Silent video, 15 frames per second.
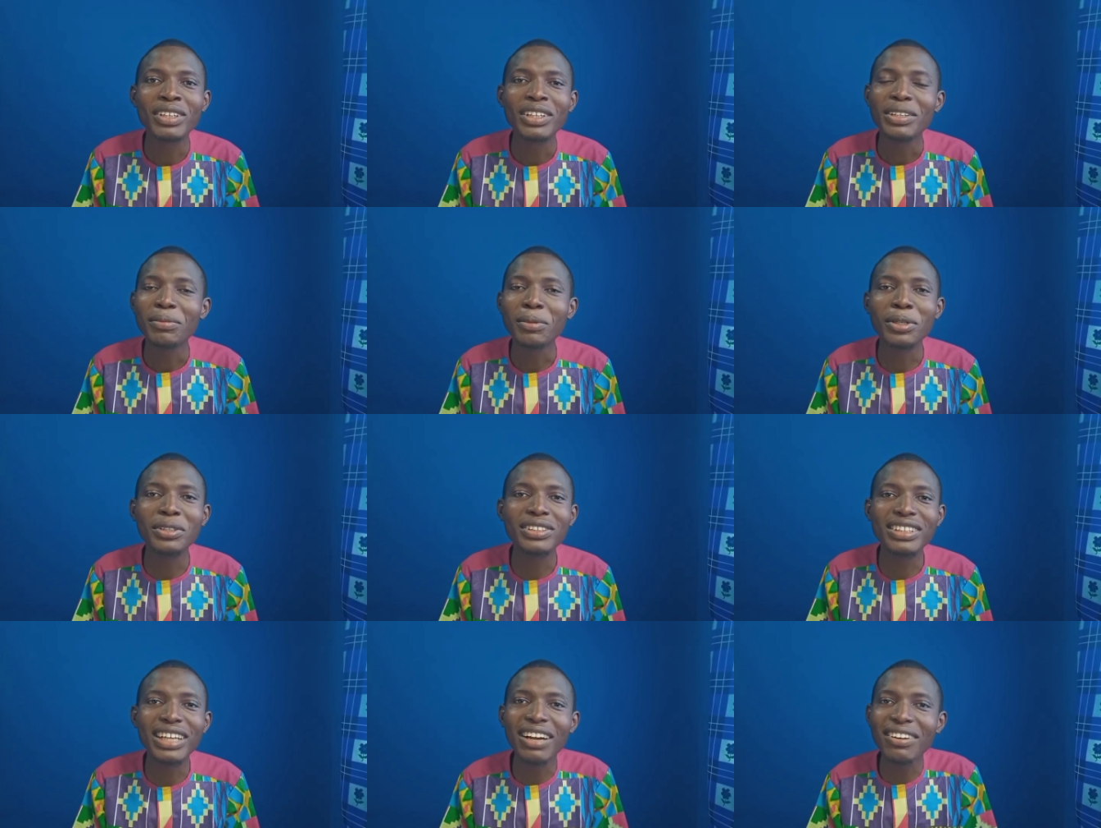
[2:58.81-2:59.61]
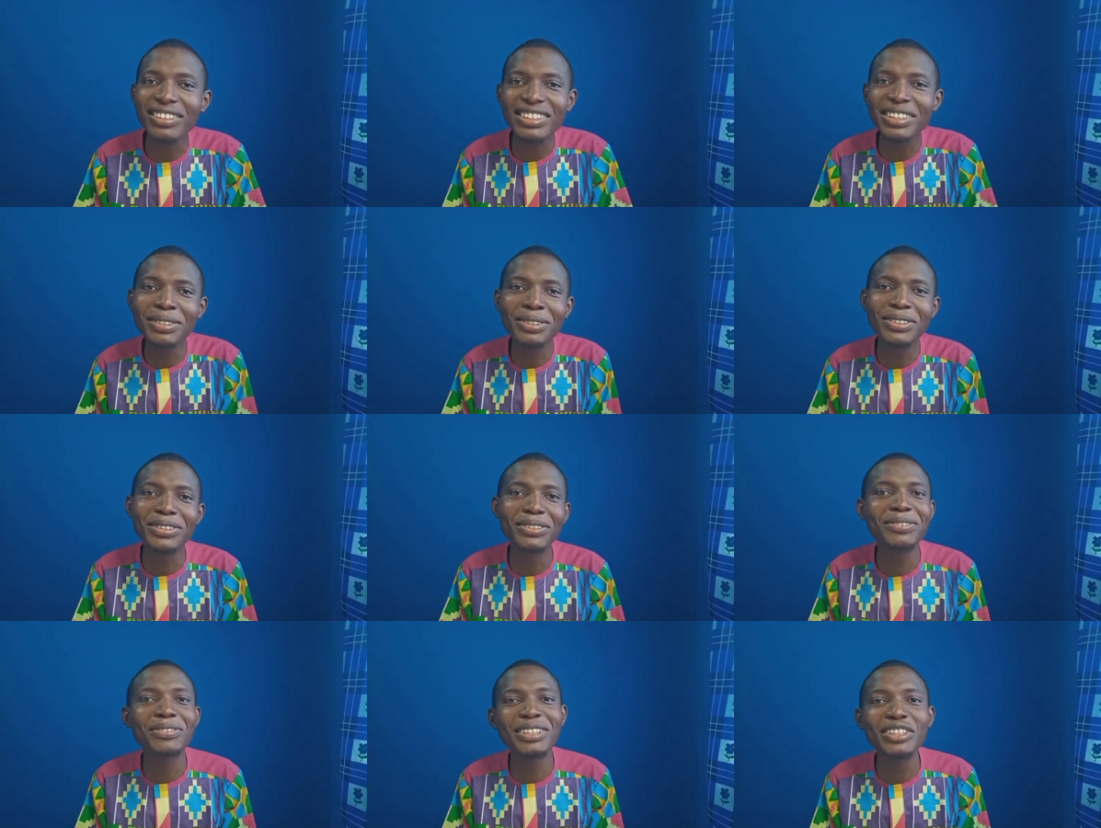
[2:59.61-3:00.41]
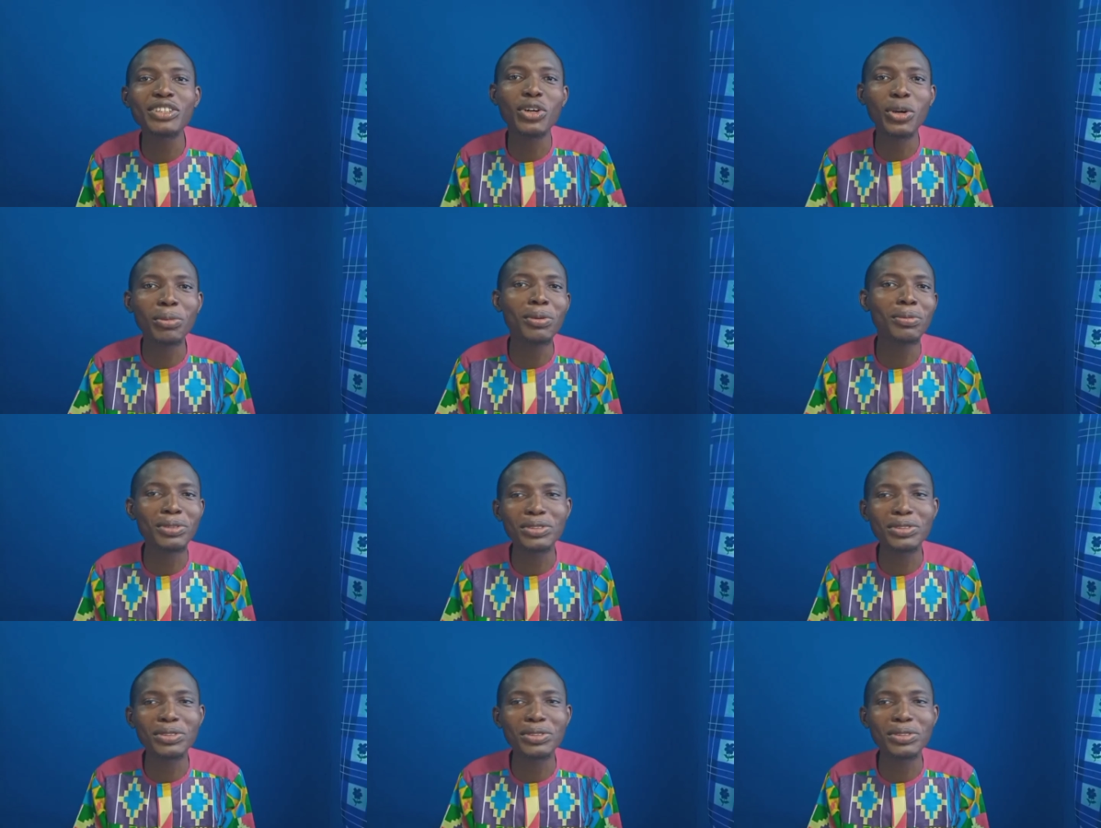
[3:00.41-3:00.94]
But I wasn't able to really come up with